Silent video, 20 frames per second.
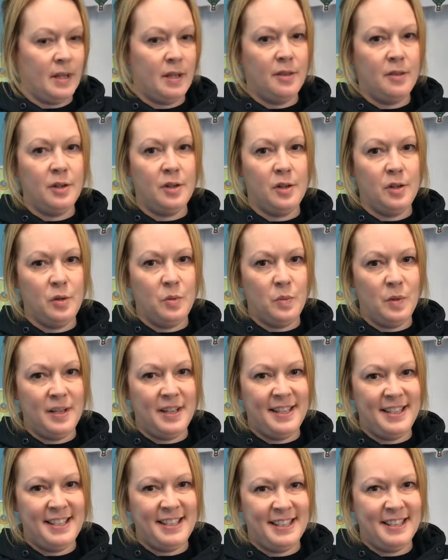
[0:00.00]
The new
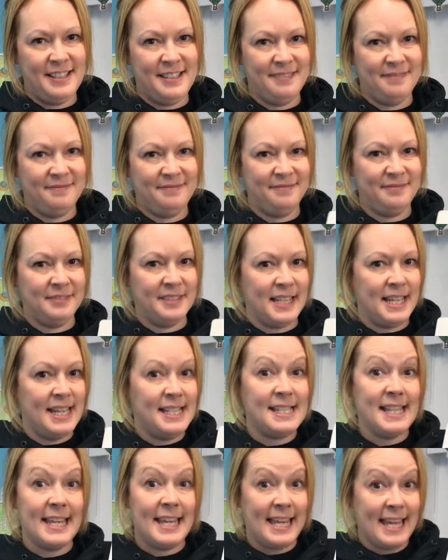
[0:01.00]
word is
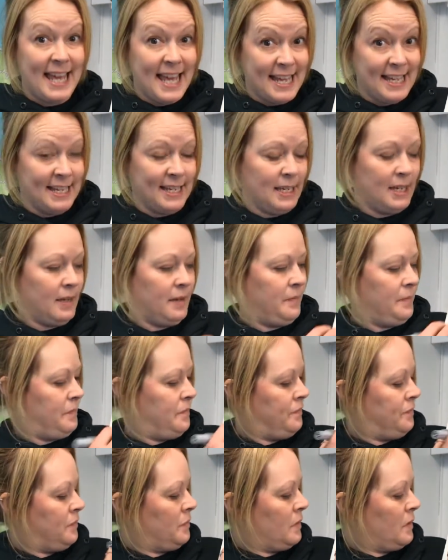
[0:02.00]
king.
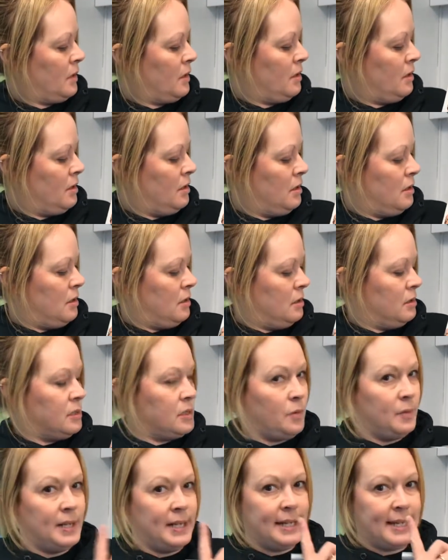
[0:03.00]
So
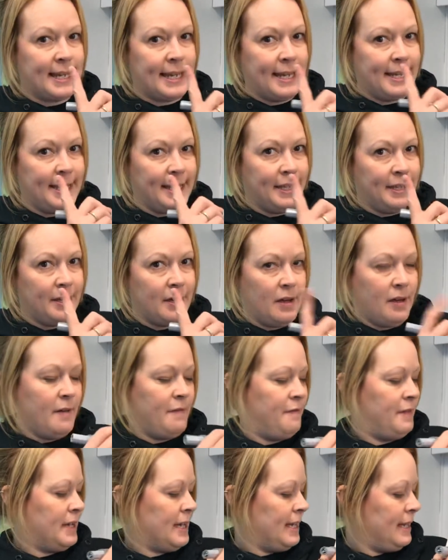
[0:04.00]
we need a kicking cut
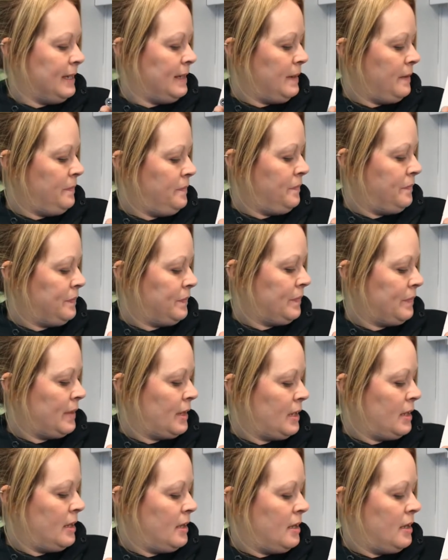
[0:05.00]
for king.
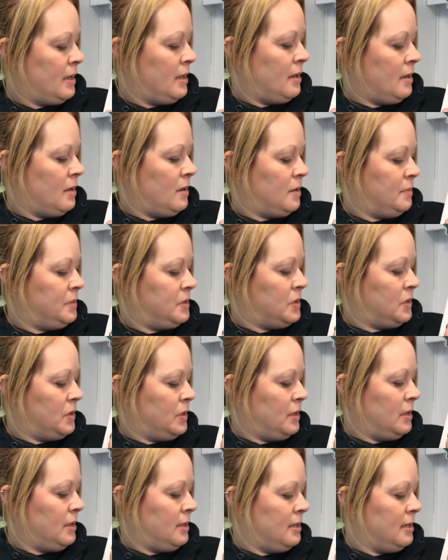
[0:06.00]
Up
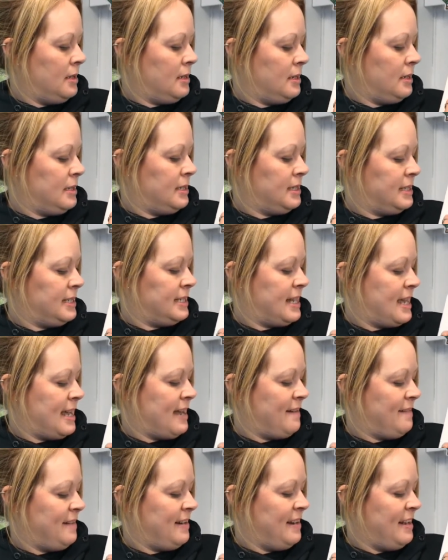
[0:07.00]
top,
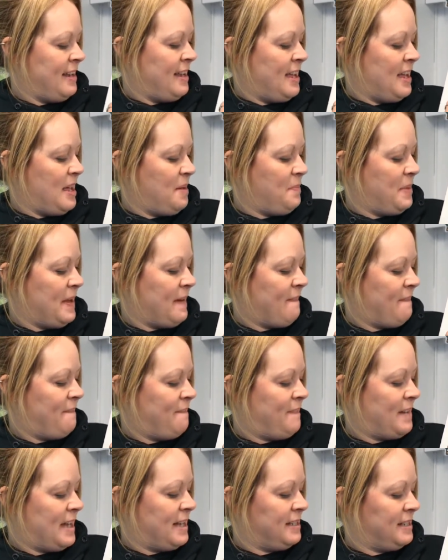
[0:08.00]
down, a big
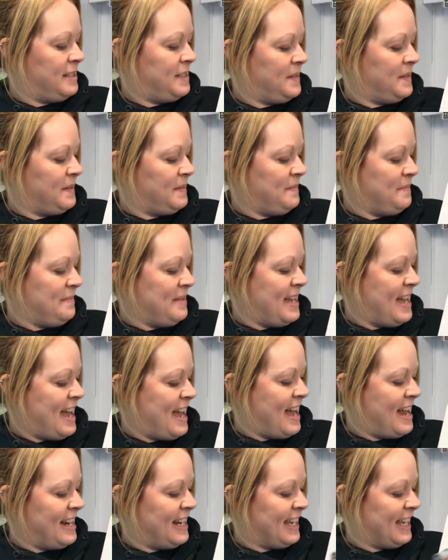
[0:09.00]
fat tummy
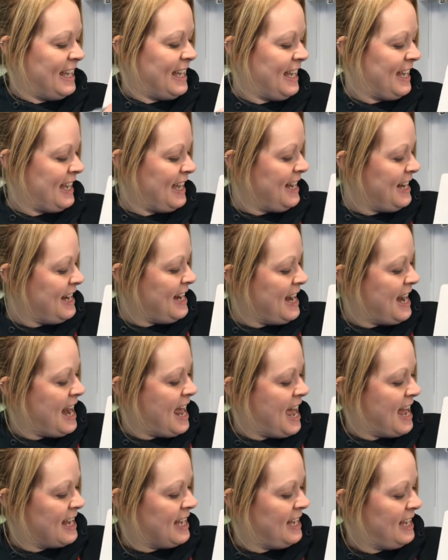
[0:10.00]
and a kicking
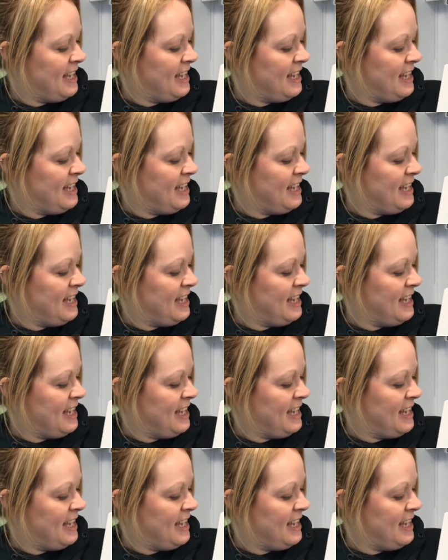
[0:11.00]
leg.